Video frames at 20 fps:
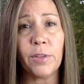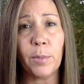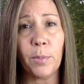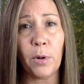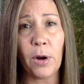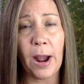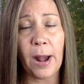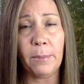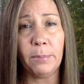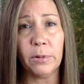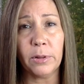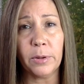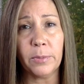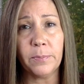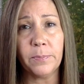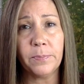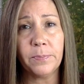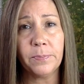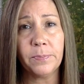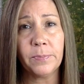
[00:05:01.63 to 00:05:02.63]
the problem.
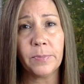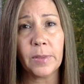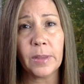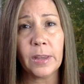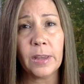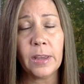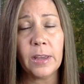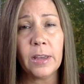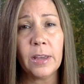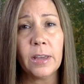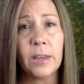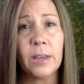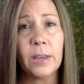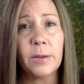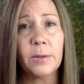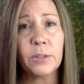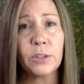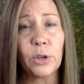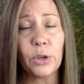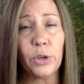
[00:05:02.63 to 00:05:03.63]

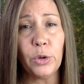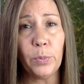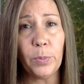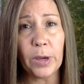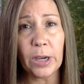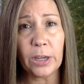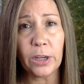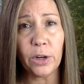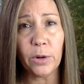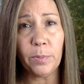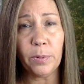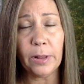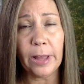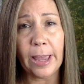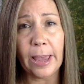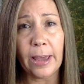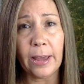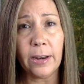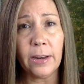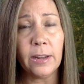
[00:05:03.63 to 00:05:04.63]
So you pick your
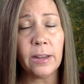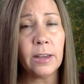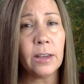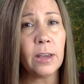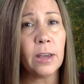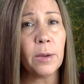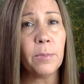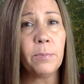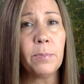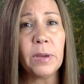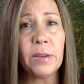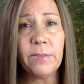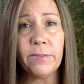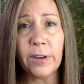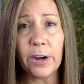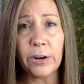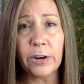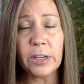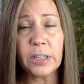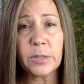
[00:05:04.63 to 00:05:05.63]
plan, be
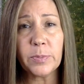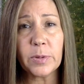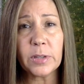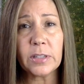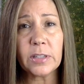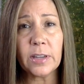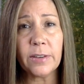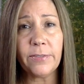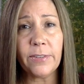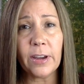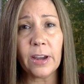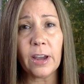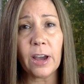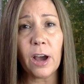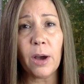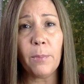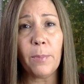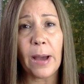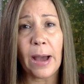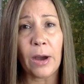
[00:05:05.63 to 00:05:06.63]
very specific
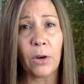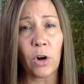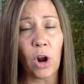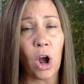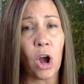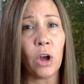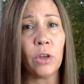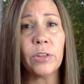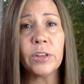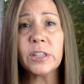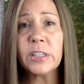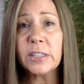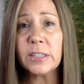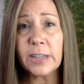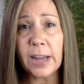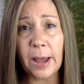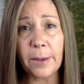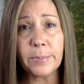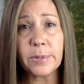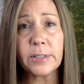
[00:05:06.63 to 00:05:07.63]
about all the
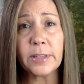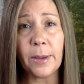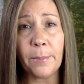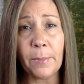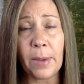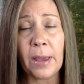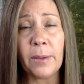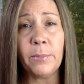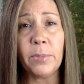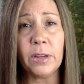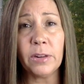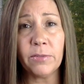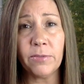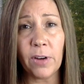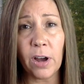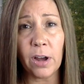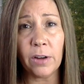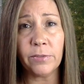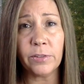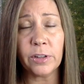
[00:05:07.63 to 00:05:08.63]
steps that might be
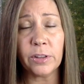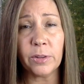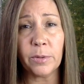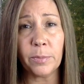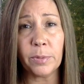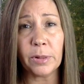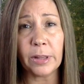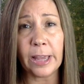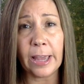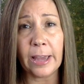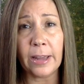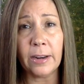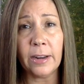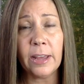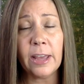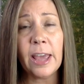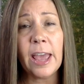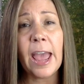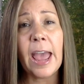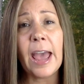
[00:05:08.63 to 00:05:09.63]
involved in the plan,
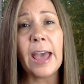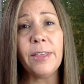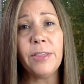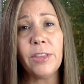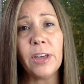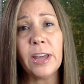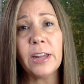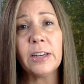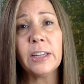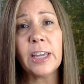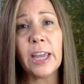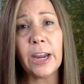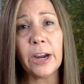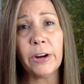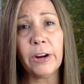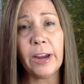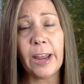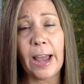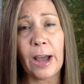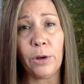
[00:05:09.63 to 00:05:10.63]
and then
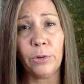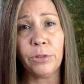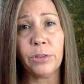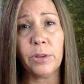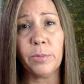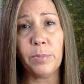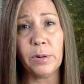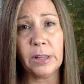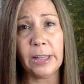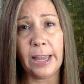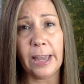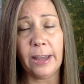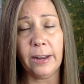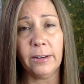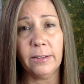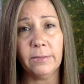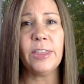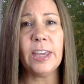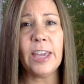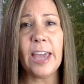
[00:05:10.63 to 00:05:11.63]
carry out the plan.
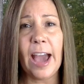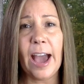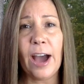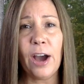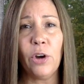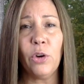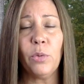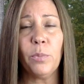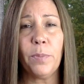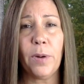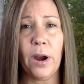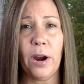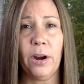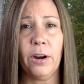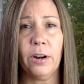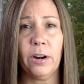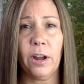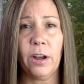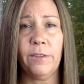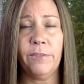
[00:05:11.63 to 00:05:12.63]
The OUT
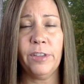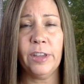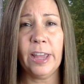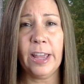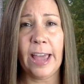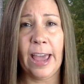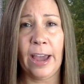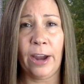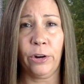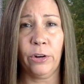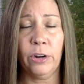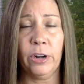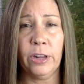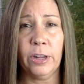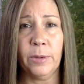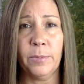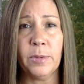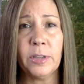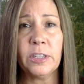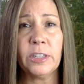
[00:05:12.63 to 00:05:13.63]
part of the
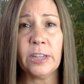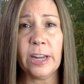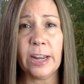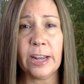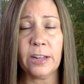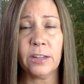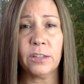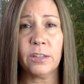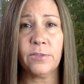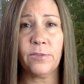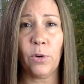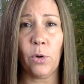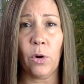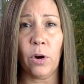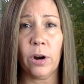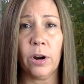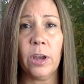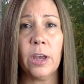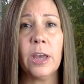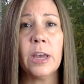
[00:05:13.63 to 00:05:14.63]
acronym stands
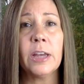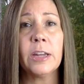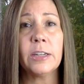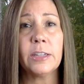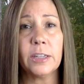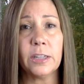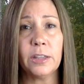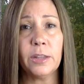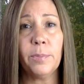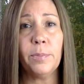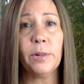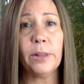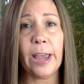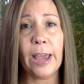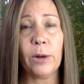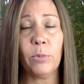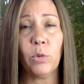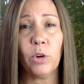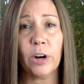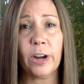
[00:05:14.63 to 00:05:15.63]
for, did the
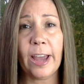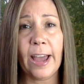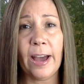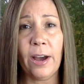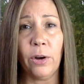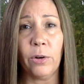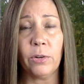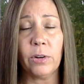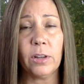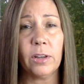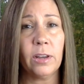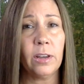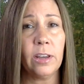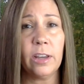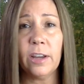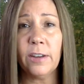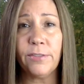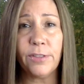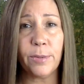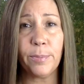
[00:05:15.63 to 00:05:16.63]
plan work out?
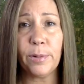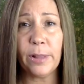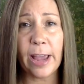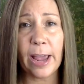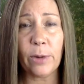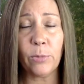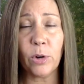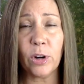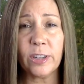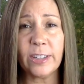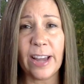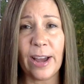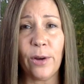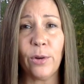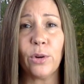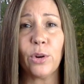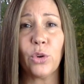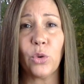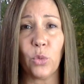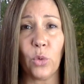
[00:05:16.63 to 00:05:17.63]
If the plan worked
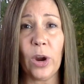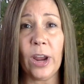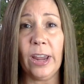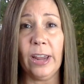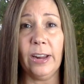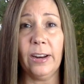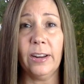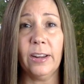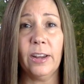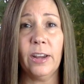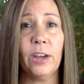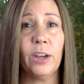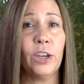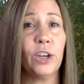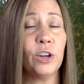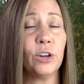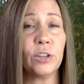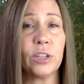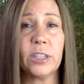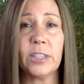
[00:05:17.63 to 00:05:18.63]
out, great.
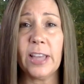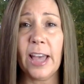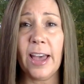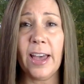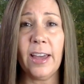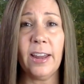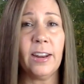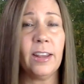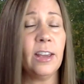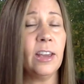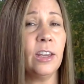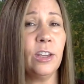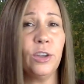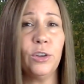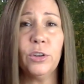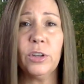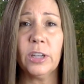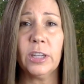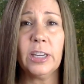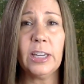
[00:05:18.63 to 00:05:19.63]
You're set.
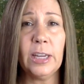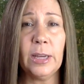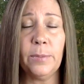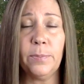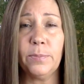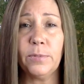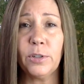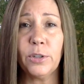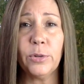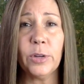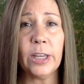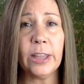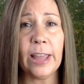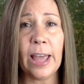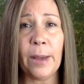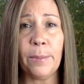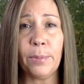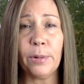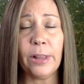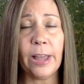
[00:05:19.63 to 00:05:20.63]
You can keep doing
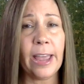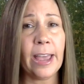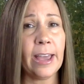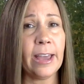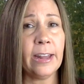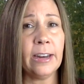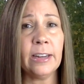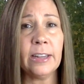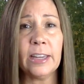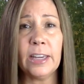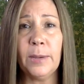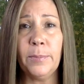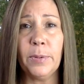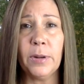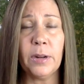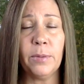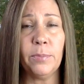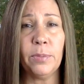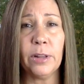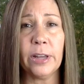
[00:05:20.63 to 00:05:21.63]
that plan, keep it
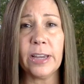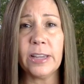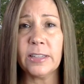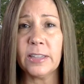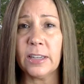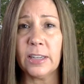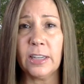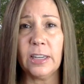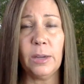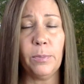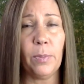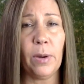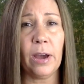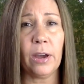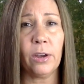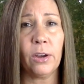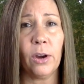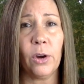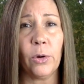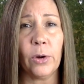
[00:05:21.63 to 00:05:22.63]
in place, and keep
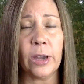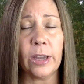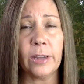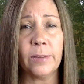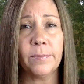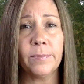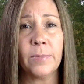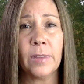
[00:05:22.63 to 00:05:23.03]
on going.